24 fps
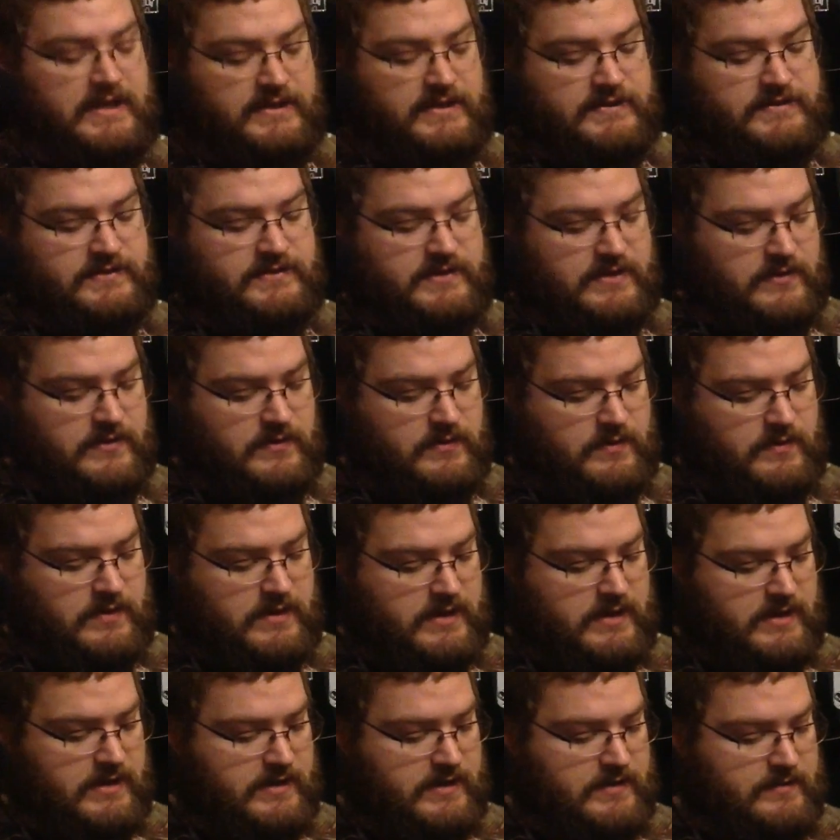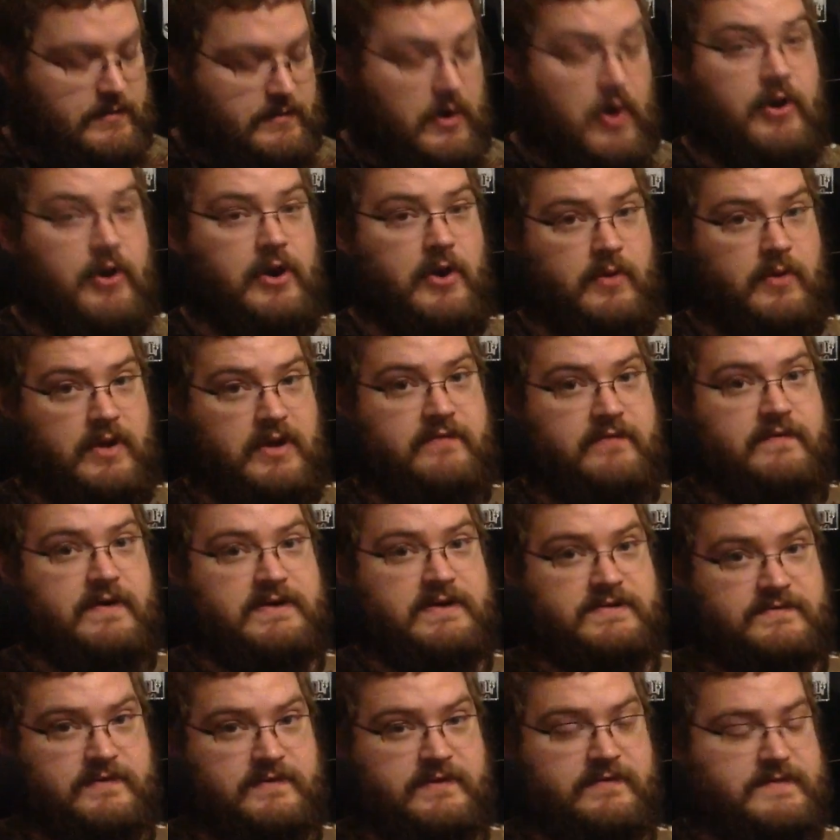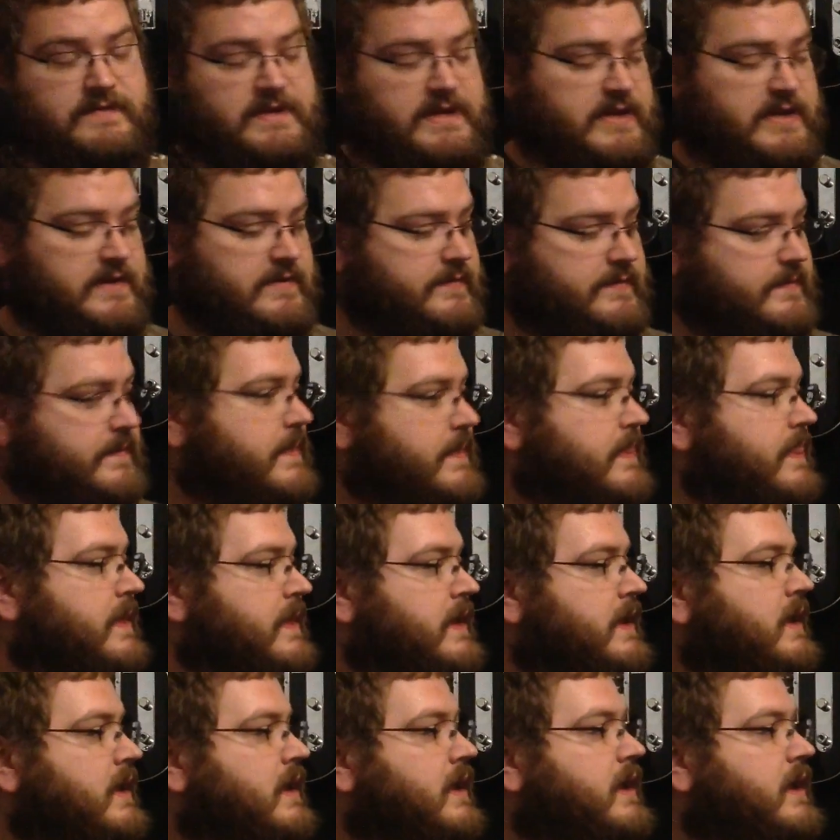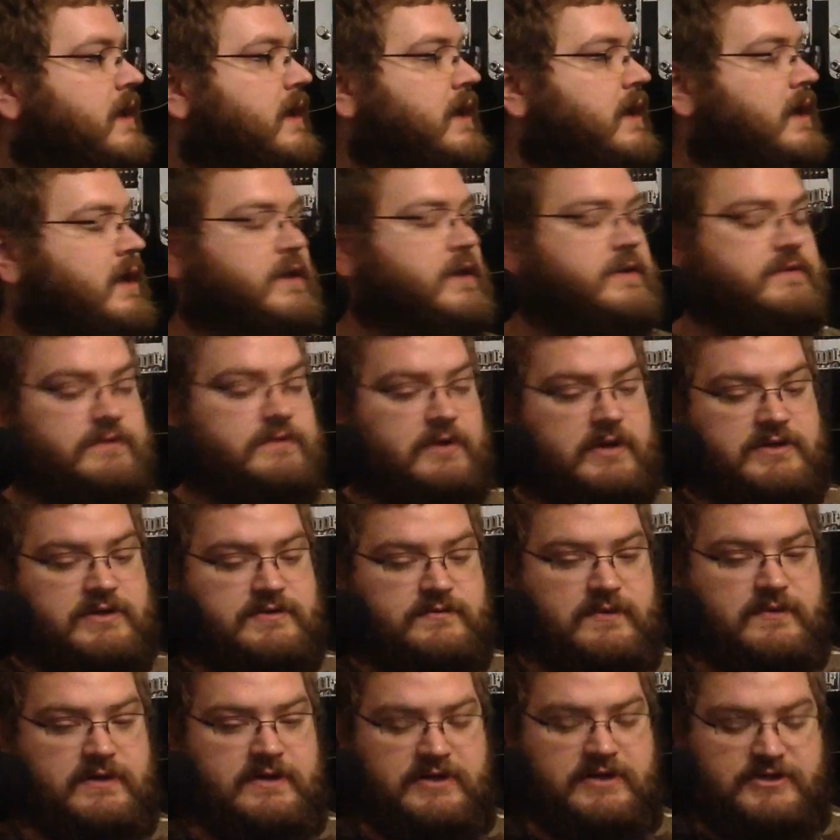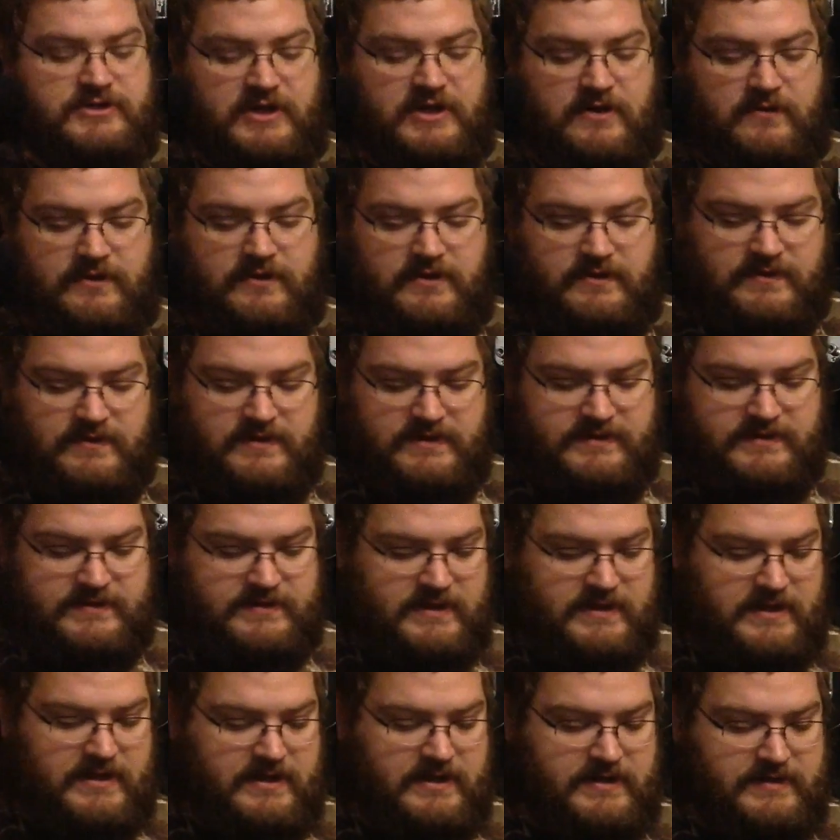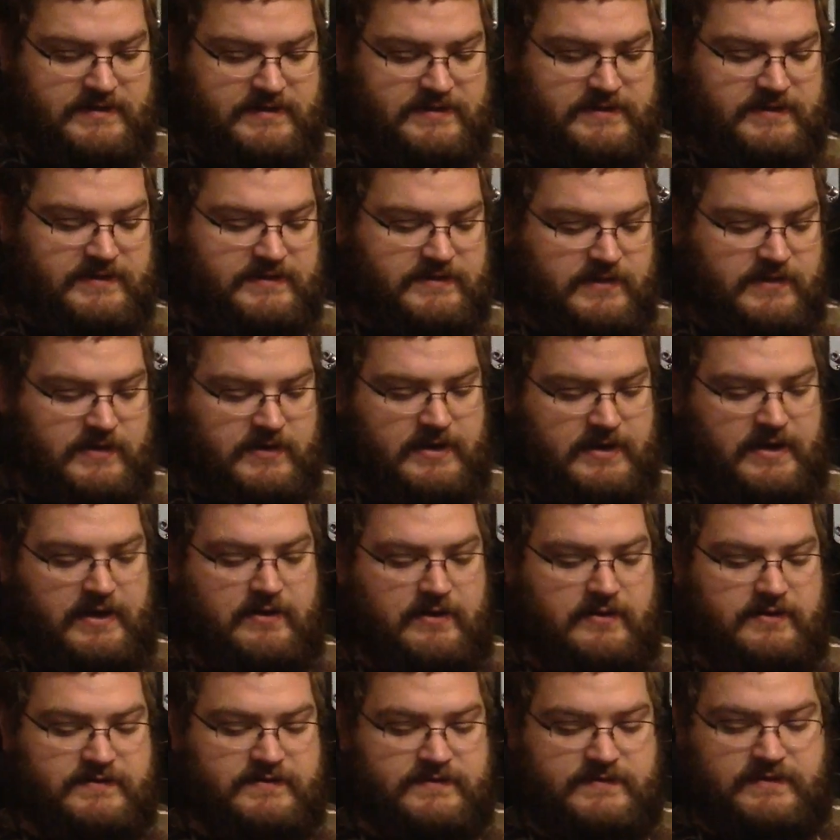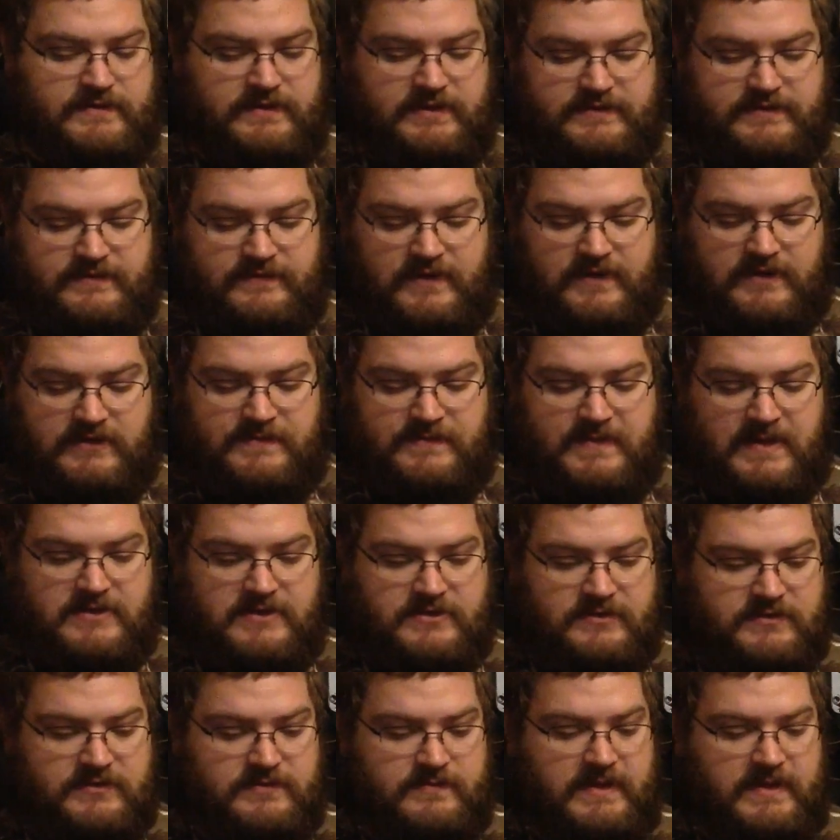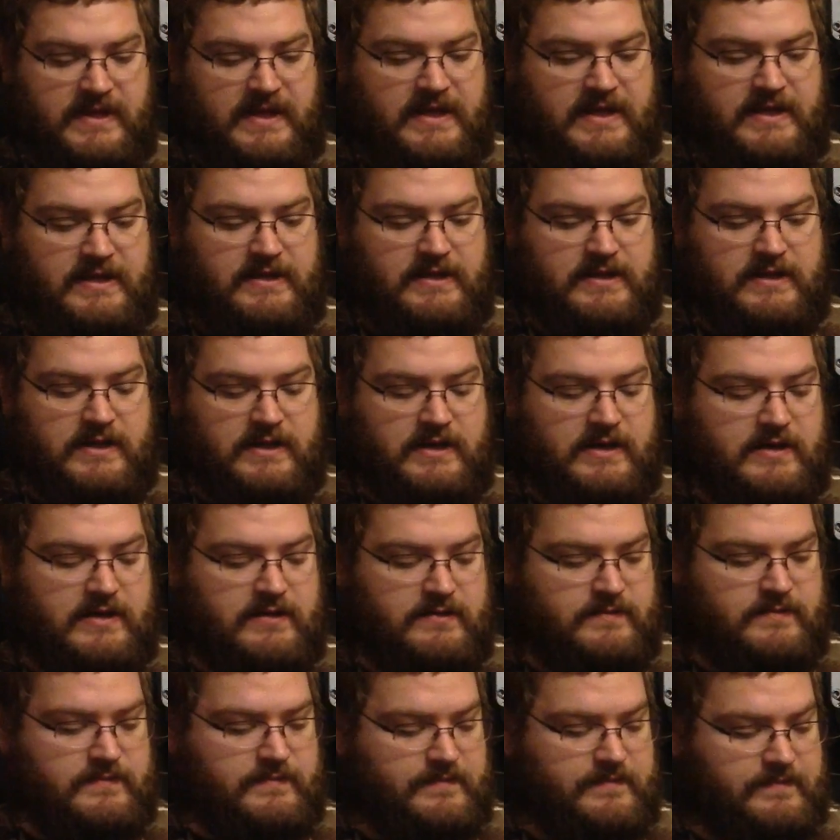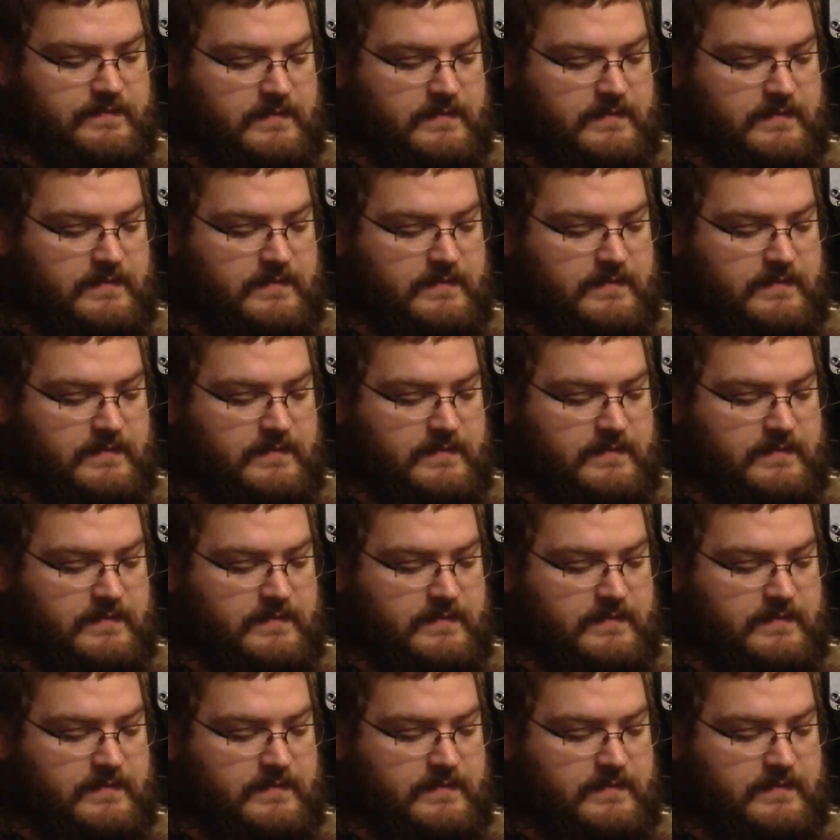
So uh, audio interface for the video. So I just wanted to share with you this uh, this guitar here. It's it's very special to me. Um,